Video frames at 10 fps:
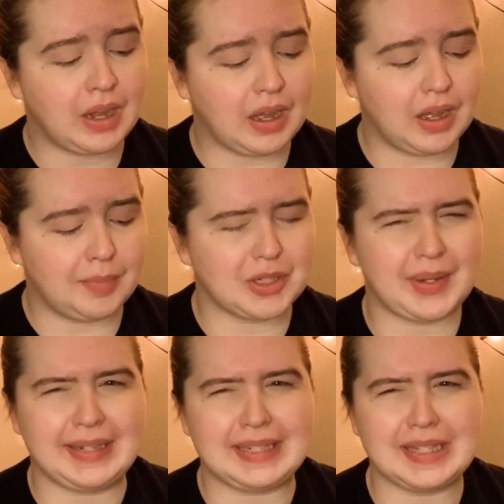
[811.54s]
So
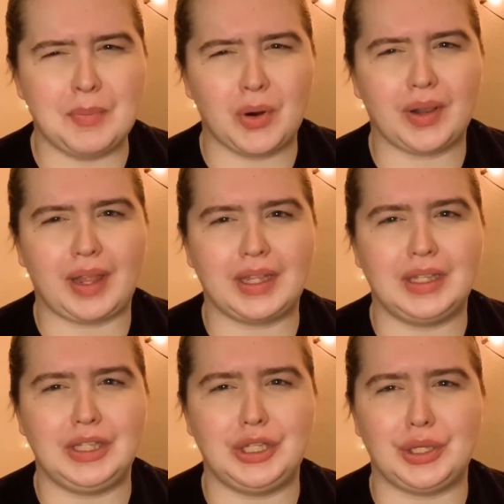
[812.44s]
I guess it's more like
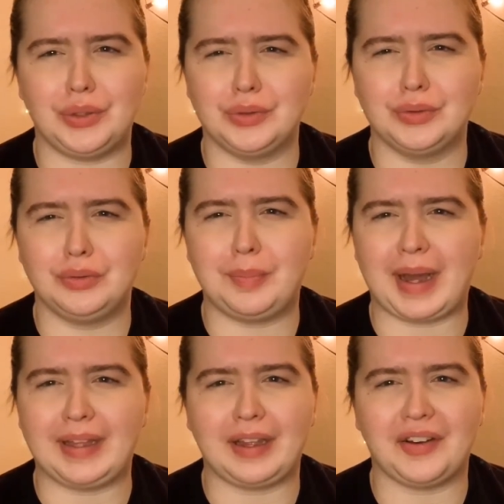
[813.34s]
You
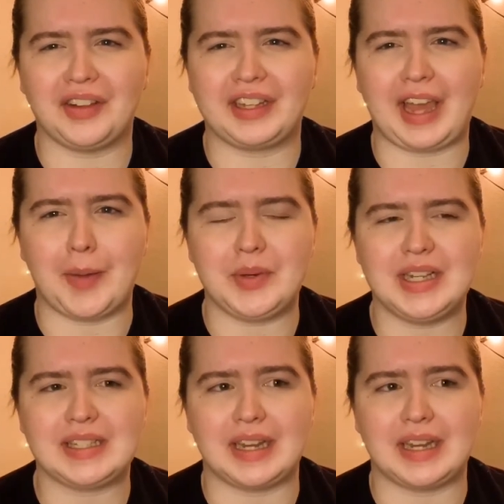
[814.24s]
by Carolyn Kepnes,